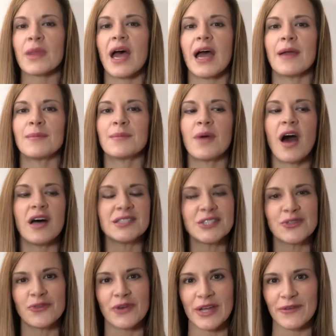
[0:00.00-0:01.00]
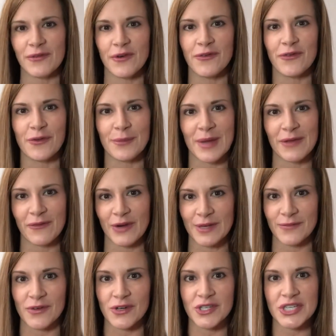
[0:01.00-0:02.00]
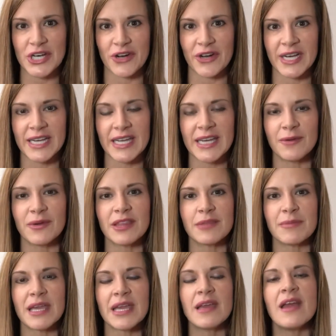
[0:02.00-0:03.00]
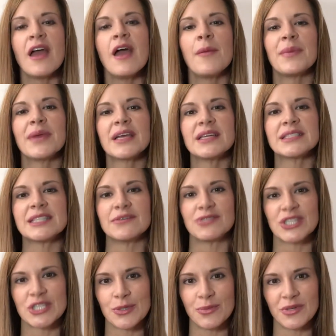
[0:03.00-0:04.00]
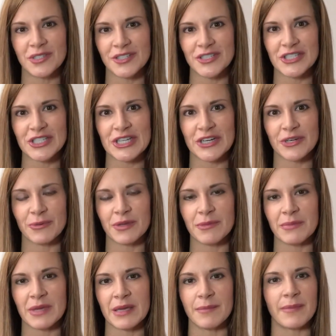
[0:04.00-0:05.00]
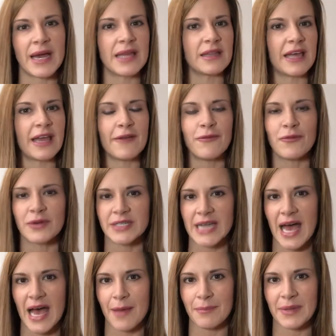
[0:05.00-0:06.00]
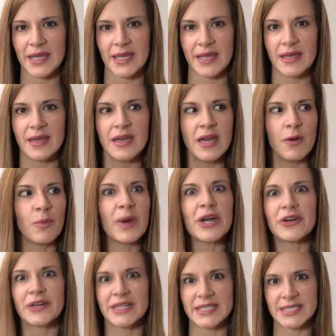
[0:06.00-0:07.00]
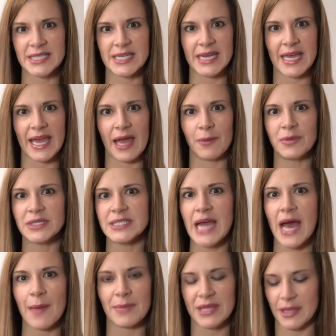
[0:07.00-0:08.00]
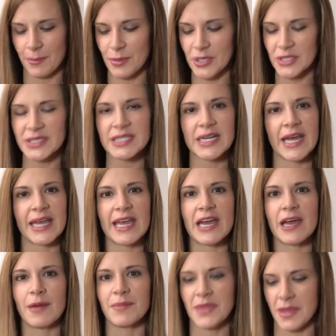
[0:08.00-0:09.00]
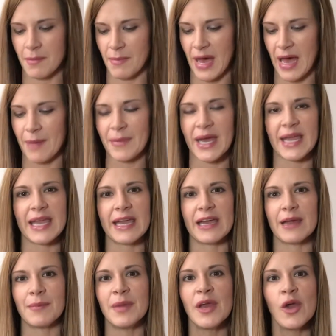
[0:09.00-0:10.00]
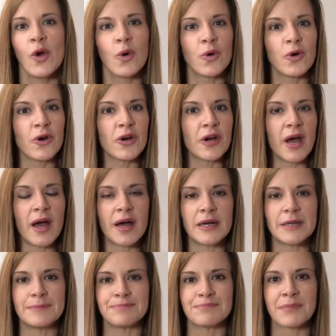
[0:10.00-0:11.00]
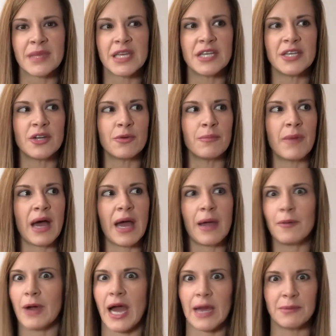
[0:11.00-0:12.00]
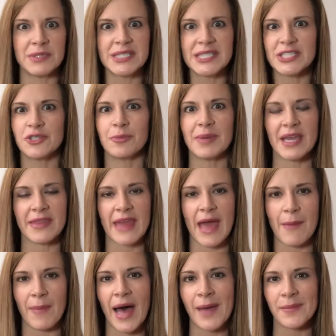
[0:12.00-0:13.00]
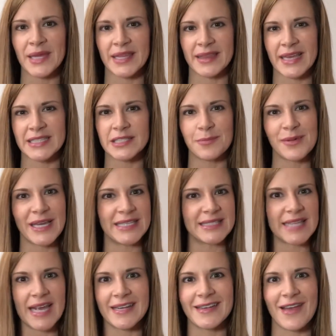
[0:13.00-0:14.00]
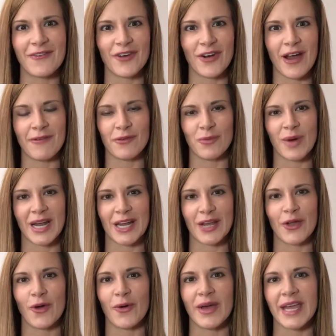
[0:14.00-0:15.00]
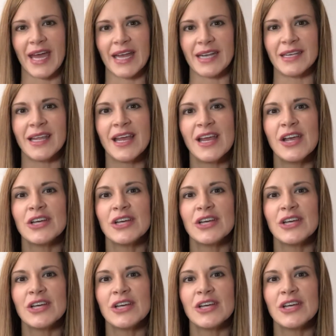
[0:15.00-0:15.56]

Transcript: I'm also grateful for my friend for sharing it with me, because if she wouldn't have shared it with me, my life would not be where it is today. I would not be the person I am, the mom I am, or you know, I would still be in that mommy, and that's a place I never ever want to go again.